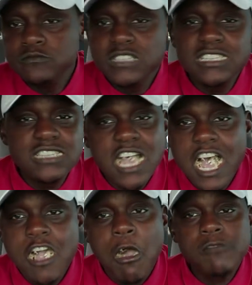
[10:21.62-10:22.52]
And I said,
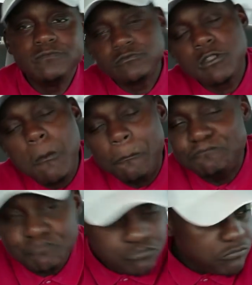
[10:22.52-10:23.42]
hey,
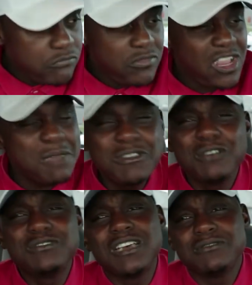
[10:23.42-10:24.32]
we
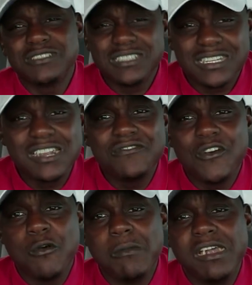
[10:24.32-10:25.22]
to talk to the
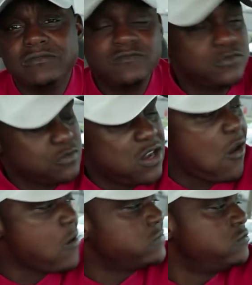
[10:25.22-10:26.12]
kinfolk, man. For
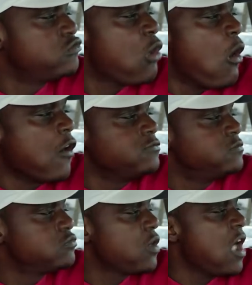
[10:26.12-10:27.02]
real.
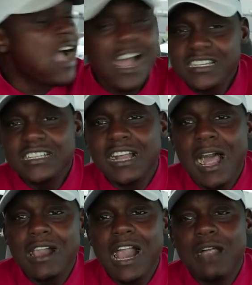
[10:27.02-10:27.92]
I did.
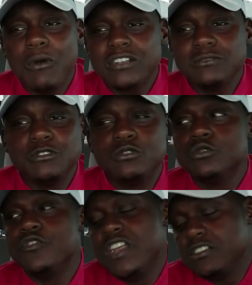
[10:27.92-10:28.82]
I, I watched some
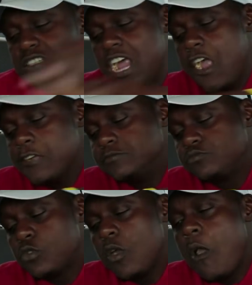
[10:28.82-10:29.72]
YouTube videos today
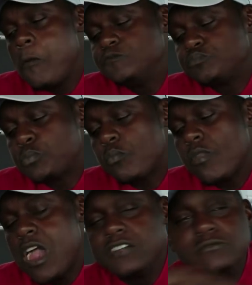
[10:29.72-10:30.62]

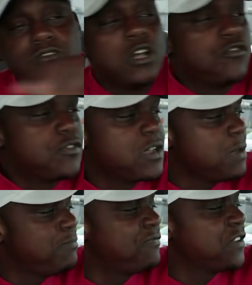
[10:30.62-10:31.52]

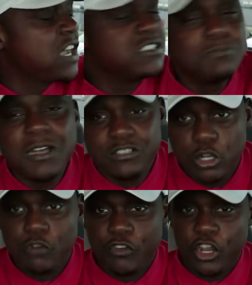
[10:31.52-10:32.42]
notification bell
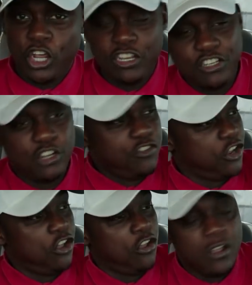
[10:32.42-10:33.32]
notification
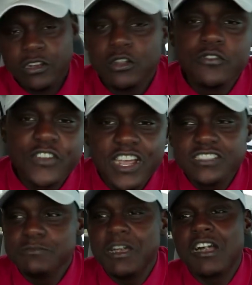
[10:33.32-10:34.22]
notification
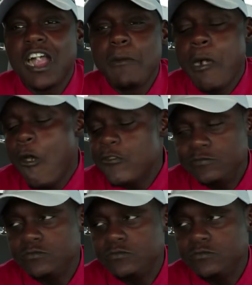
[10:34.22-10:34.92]
notification bell came on.